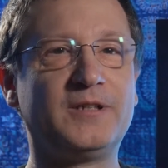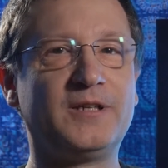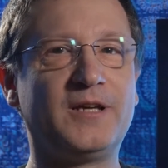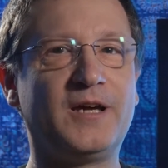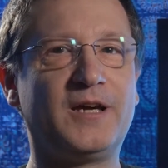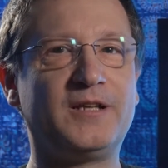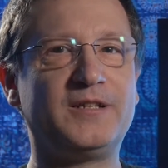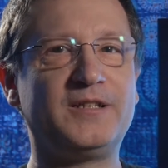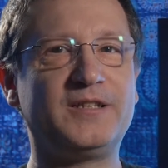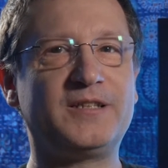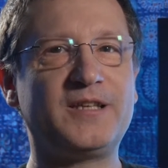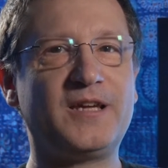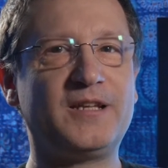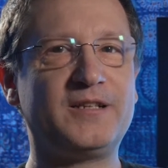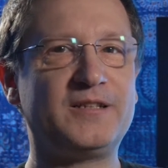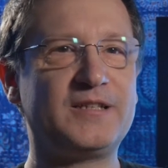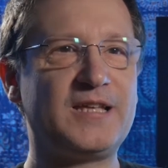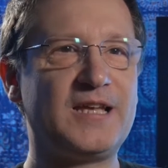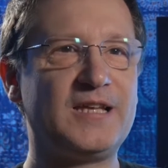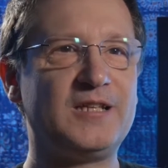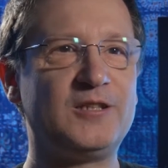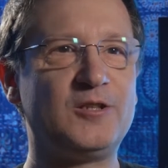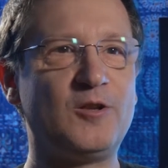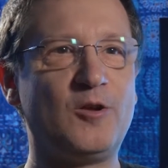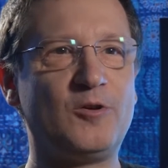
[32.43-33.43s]
and you kind of
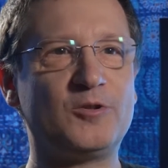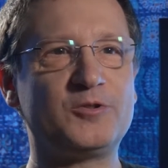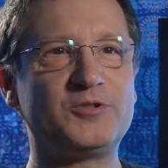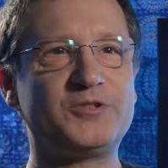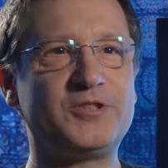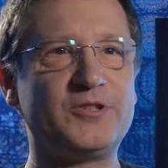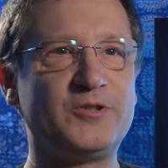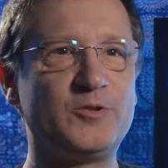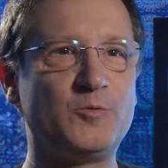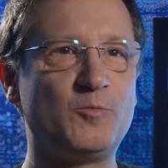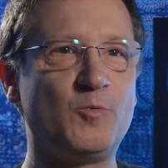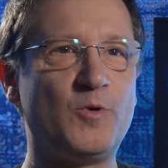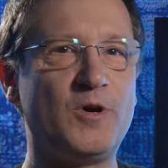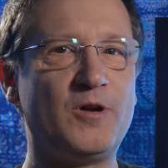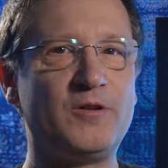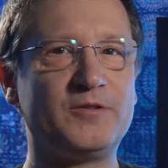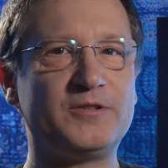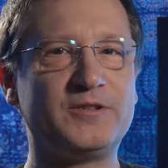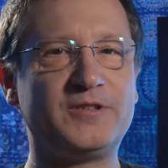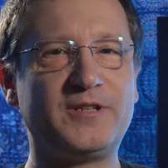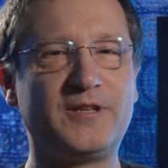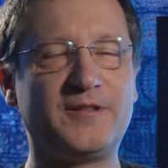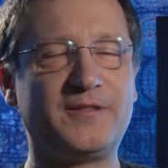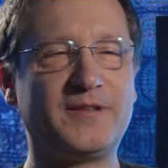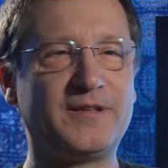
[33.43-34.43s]
get lost in the world
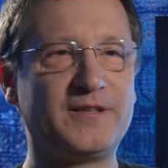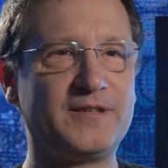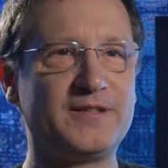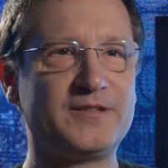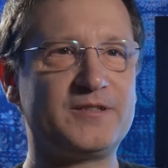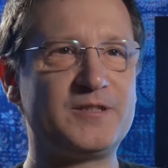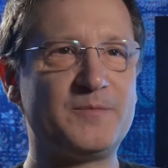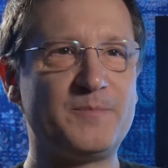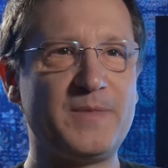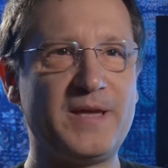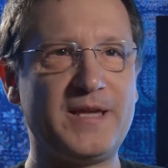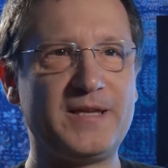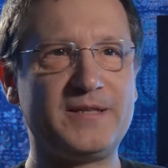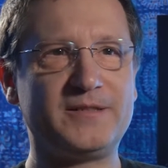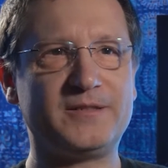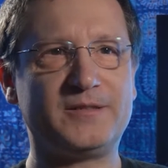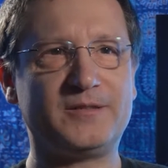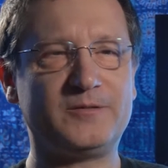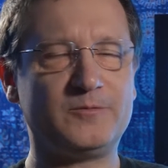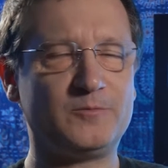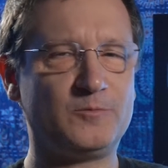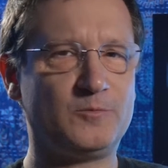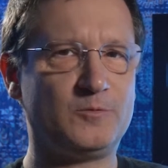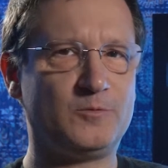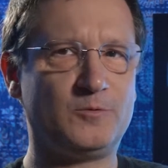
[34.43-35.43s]
and you think it's
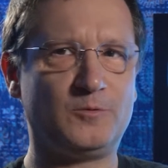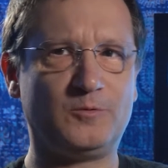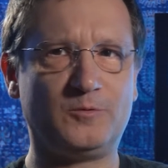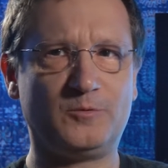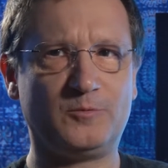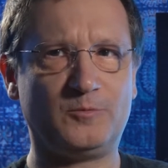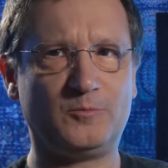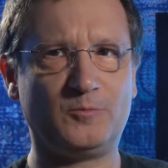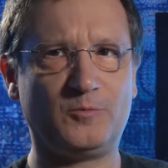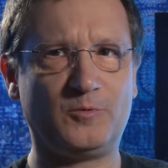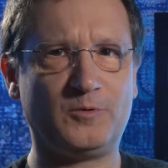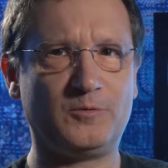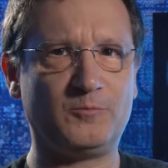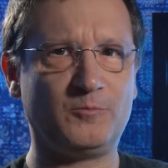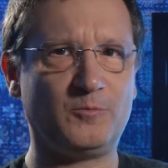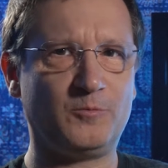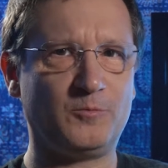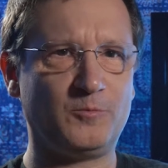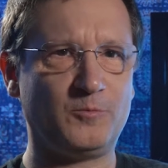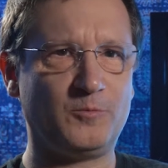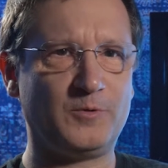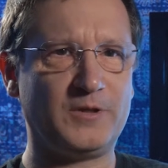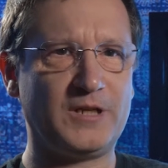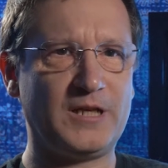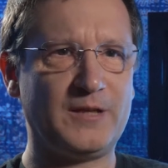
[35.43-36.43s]
amazing or
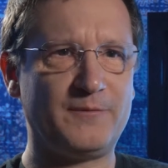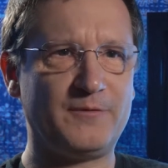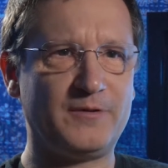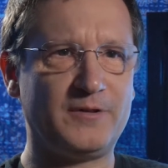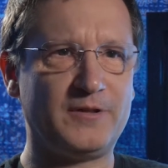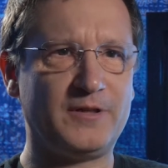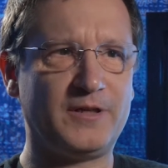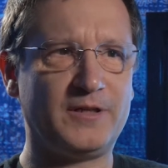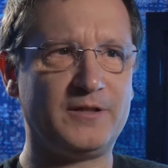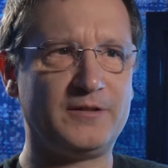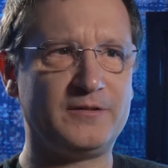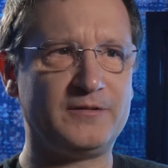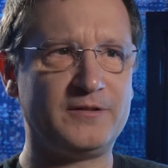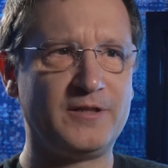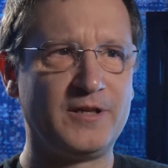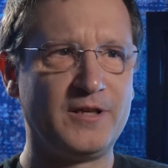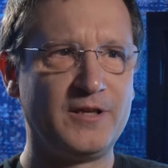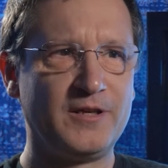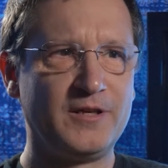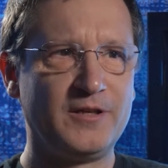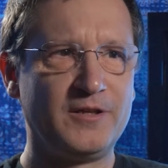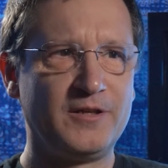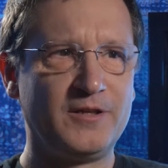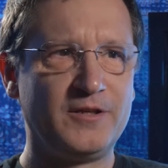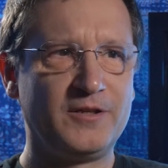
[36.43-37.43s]
whatever, and
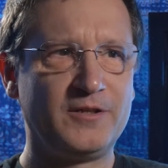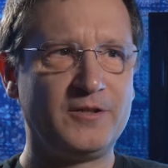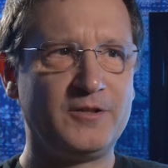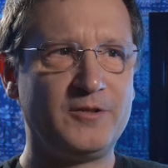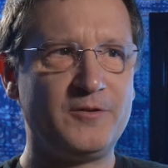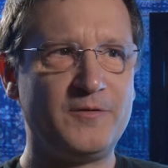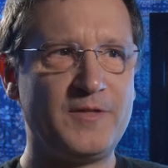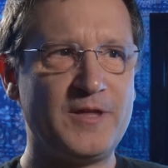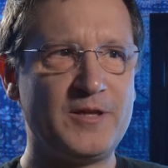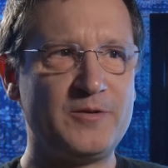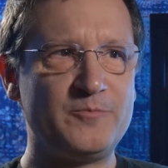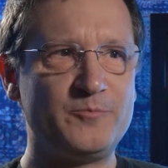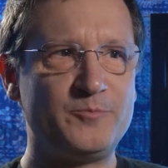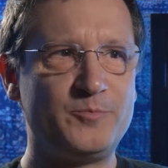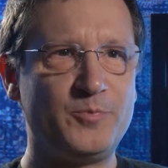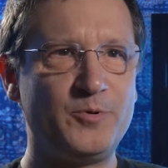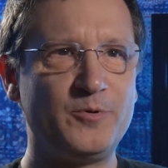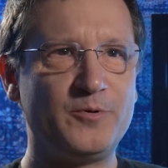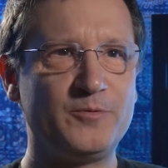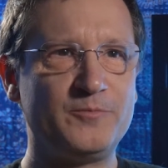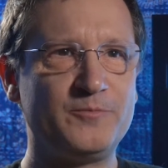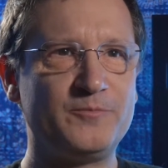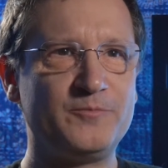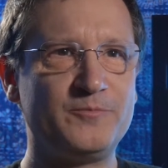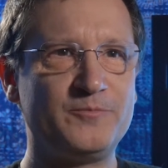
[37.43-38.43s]
you then put